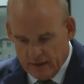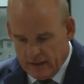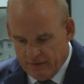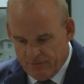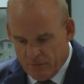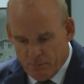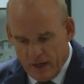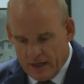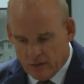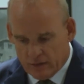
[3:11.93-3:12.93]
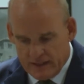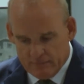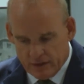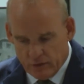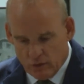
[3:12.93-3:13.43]
If the Bay or
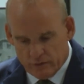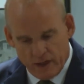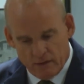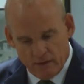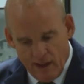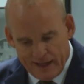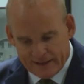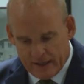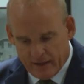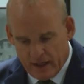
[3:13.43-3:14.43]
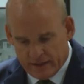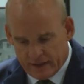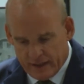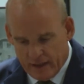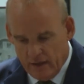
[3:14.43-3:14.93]
Kimley Horn don't like that
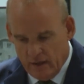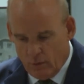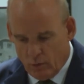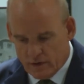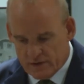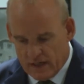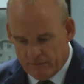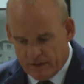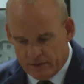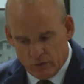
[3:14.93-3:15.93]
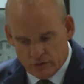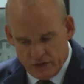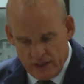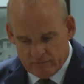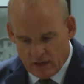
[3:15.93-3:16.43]
idea and want something more
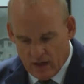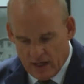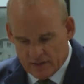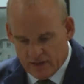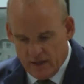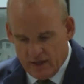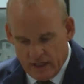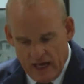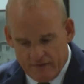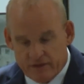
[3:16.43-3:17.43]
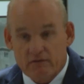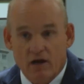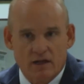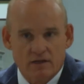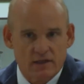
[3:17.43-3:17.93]
generalised, you have your
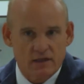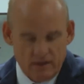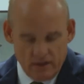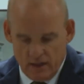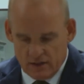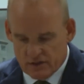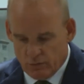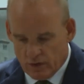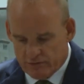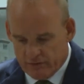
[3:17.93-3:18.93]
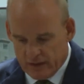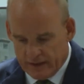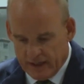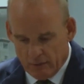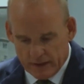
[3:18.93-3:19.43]
answer as to what's really
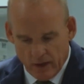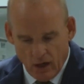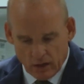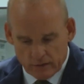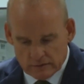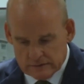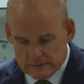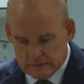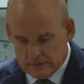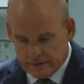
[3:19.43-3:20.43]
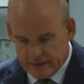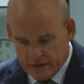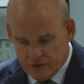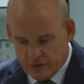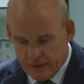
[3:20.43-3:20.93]
going on. The
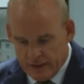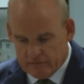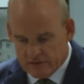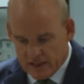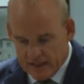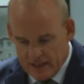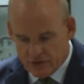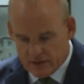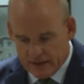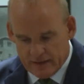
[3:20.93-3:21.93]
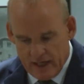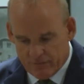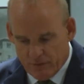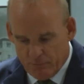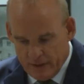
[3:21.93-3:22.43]
issue here is allegedly
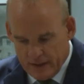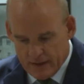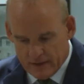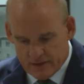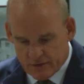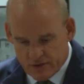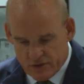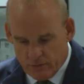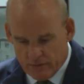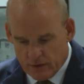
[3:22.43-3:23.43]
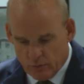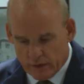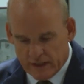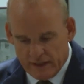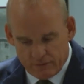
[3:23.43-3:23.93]
that of the pier, so assuming you
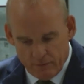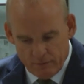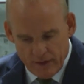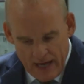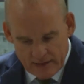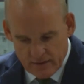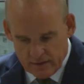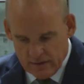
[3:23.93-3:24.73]
want to give them that